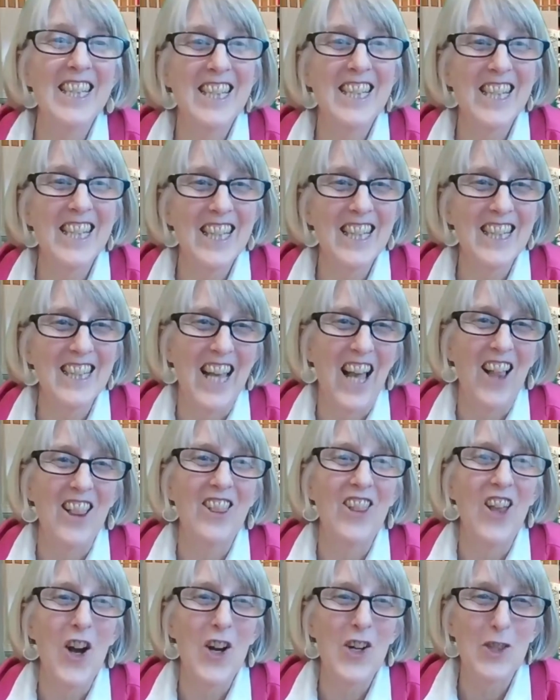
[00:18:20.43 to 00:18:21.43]
did, that
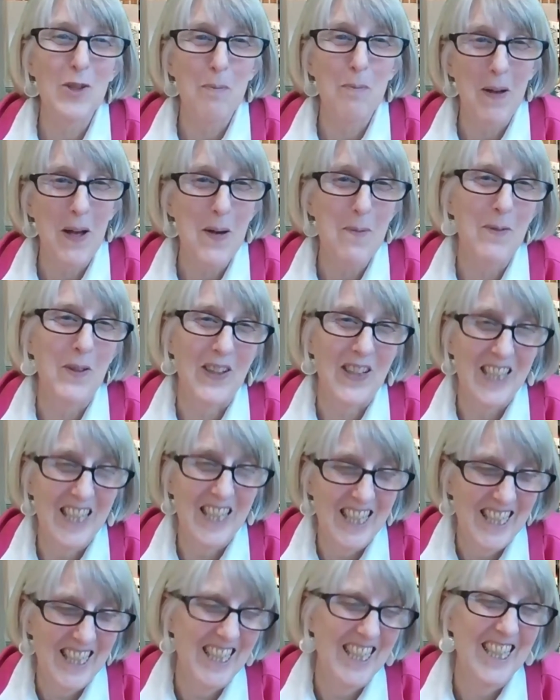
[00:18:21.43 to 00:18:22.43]
large bubble.
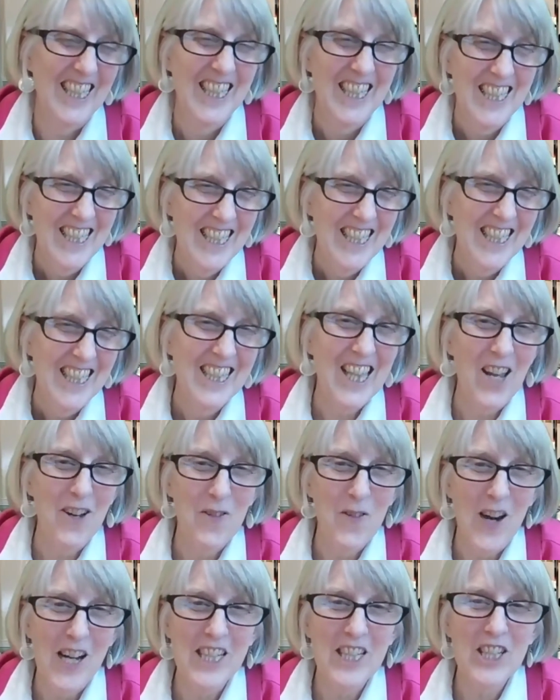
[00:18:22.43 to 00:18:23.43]
They
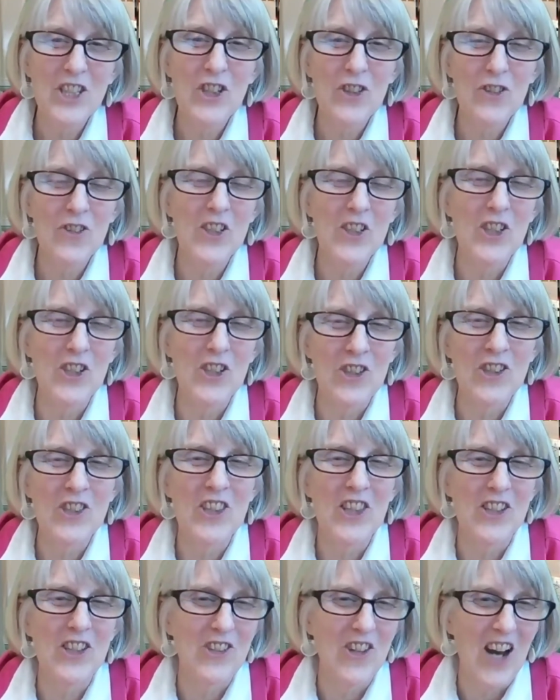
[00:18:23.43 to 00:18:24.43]
wanted to reduce
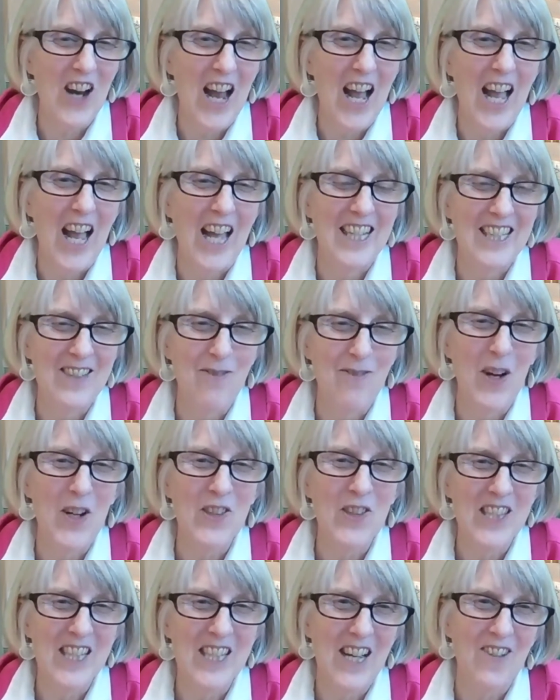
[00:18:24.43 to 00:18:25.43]
the drag,
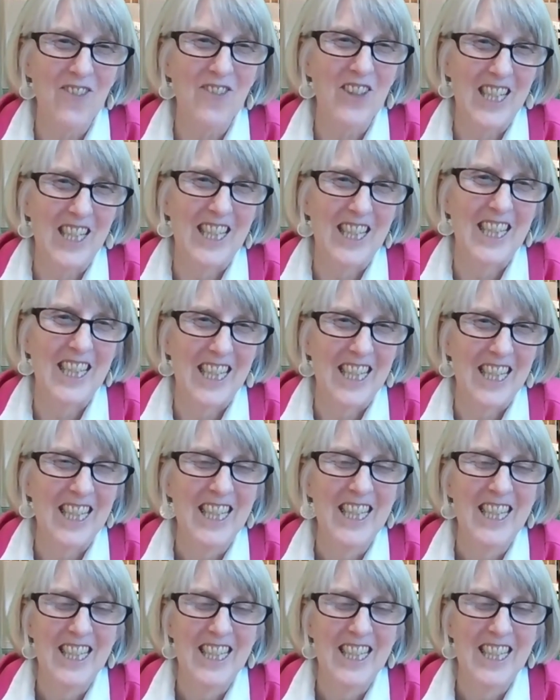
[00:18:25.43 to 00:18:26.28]
most definitely.